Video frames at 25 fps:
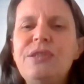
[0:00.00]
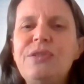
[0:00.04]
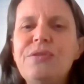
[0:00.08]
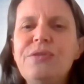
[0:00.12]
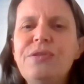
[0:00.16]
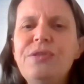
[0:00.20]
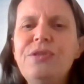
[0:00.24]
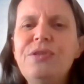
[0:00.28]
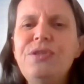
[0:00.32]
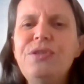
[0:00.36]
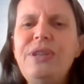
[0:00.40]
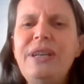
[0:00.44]

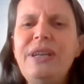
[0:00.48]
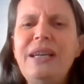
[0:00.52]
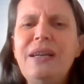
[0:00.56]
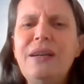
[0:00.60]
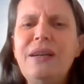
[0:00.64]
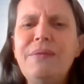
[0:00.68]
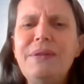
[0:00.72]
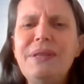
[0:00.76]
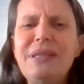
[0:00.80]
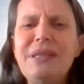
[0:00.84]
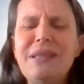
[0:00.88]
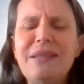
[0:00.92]
true
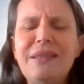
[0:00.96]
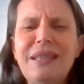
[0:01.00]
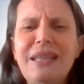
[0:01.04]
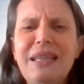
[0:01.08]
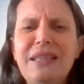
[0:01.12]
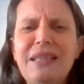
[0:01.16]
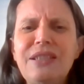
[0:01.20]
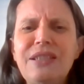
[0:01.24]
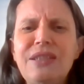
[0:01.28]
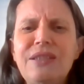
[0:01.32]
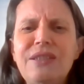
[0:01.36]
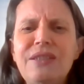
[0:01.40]
now, is it,
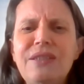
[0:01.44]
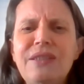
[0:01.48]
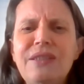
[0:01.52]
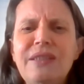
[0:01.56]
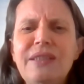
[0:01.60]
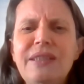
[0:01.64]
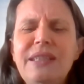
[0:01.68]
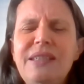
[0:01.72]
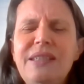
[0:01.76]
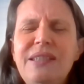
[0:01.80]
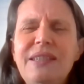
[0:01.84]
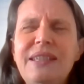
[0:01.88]
that
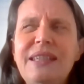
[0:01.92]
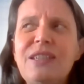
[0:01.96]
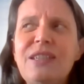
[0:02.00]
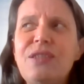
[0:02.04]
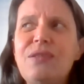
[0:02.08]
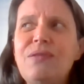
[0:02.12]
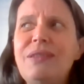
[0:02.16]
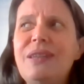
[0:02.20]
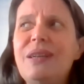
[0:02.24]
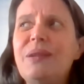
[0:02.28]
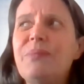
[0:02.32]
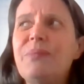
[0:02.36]

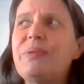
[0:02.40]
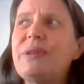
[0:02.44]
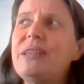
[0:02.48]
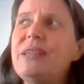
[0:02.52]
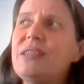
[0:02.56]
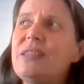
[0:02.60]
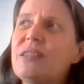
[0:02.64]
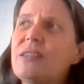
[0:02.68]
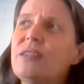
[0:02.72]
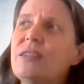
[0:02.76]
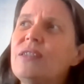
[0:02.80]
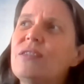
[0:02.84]
international
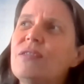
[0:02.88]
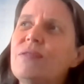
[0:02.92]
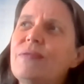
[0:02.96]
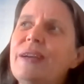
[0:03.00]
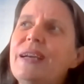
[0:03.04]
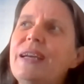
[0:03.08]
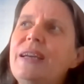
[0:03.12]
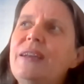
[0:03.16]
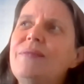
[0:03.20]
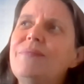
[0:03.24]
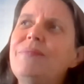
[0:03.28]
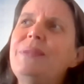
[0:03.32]
companies can
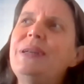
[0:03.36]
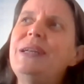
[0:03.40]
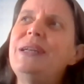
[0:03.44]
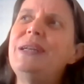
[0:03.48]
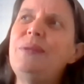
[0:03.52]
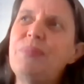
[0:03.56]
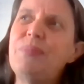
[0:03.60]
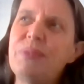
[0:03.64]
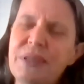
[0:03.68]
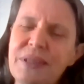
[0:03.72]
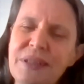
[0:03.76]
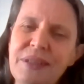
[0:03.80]
create
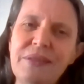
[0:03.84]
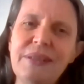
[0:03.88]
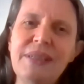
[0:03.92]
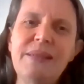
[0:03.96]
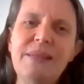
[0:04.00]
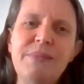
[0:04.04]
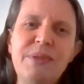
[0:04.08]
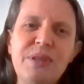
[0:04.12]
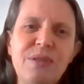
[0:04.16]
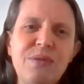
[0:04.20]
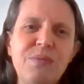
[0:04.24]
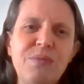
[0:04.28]
mini
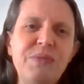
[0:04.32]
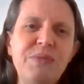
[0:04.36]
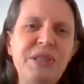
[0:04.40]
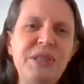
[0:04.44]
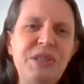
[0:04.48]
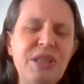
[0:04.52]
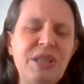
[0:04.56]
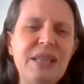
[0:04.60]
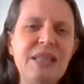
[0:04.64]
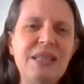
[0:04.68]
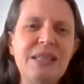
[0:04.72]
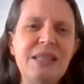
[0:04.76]
programs on
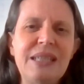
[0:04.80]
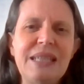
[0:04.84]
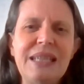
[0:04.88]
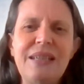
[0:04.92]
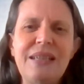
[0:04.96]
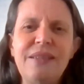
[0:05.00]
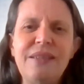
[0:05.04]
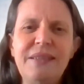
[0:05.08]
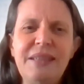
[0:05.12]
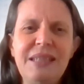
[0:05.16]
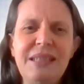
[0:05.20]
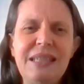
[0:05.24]
WeChat?
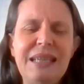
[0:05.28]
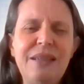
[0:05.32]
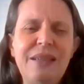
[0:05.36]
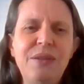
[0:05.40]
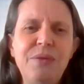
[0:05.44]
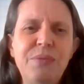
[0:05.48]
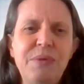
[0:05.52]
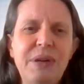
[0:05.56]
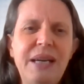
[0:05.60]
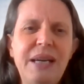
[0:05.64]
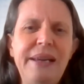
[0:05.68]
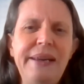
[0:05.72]
Is that
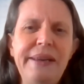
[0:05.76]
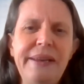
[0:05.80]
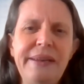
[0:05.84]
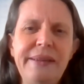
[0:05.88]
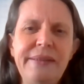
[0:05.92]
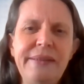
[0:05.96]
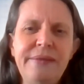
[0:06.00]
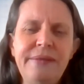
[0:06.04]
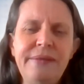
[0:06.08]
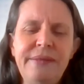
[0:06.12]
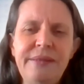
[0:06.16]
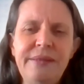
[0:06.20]
your way
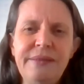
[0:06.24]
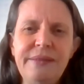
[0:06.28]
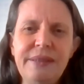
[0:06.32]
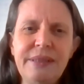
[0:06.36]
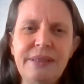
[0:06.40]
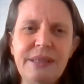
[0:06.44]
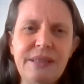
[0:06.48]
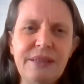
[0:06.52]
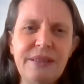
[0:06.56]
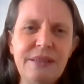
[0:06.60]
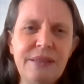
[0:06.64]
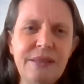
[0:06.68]
in?
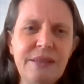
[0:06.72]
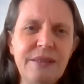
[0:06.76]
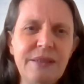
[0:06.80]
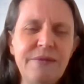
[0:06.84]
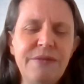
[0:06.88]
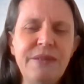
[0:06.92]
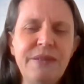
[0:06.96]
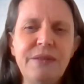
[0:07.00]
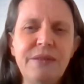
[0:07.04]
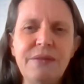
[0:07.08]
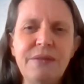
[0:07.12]
If you're